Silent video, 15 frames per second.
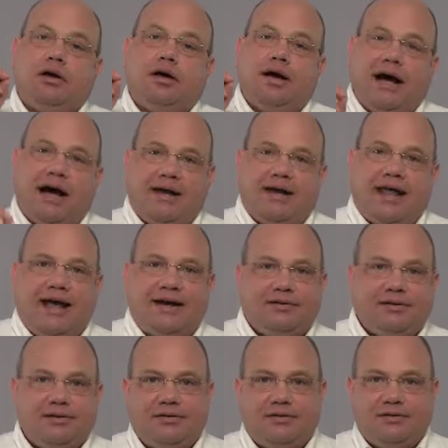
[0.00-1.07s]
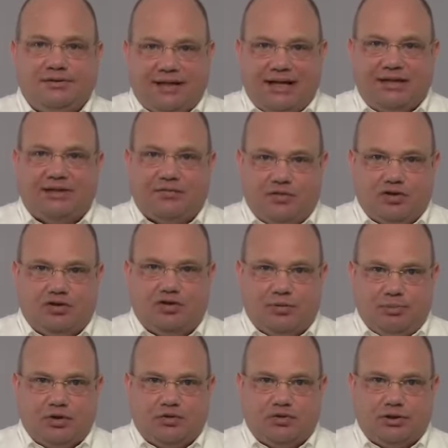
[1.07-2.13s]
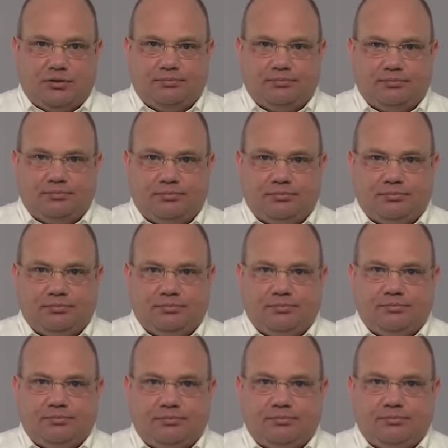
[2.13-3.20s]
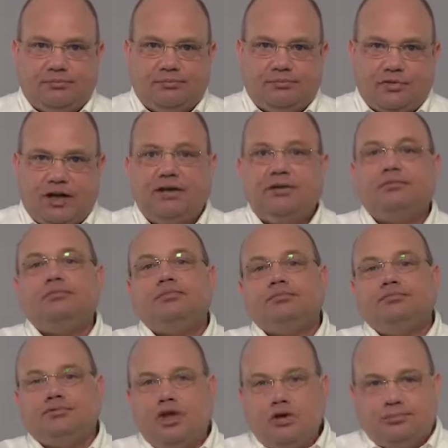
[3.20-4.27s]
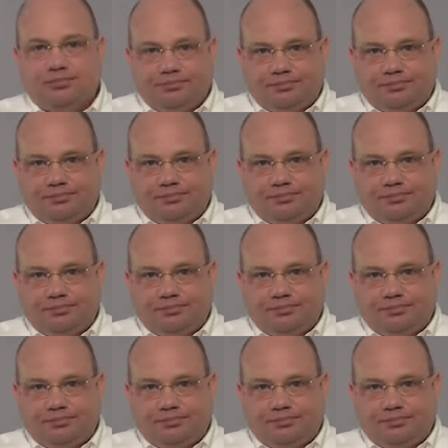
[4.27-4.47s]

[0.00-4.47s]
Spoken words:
on that date of distribution. Okay, so